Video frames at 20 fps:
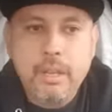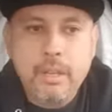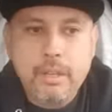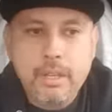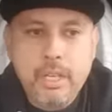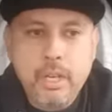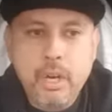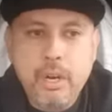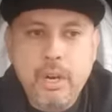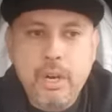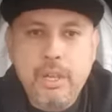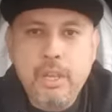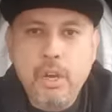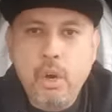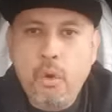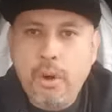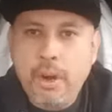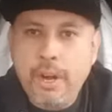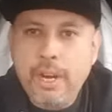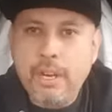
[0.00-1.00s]
they're
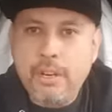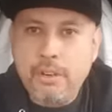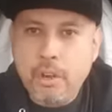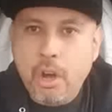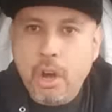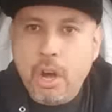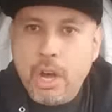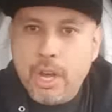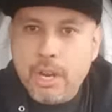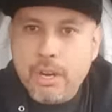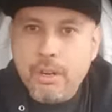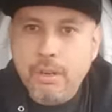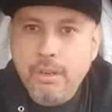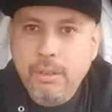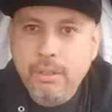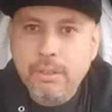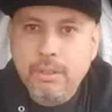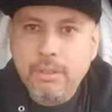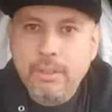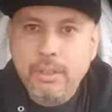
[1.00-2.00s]
they're running a no huddle,